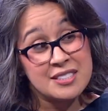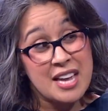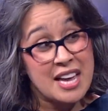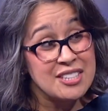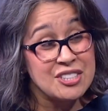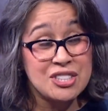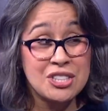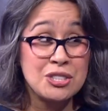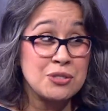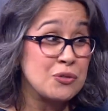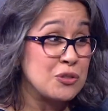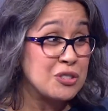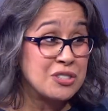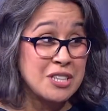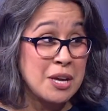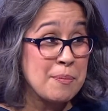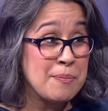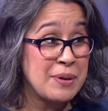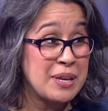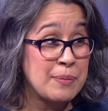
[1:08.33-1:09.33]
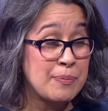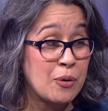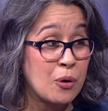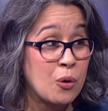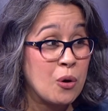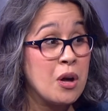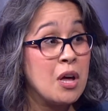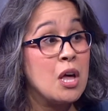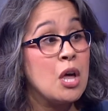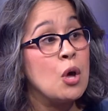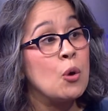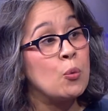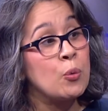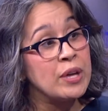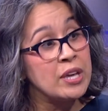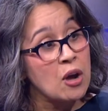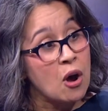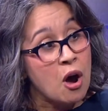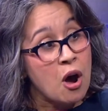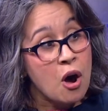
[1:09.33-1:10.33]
It's not just for some people. We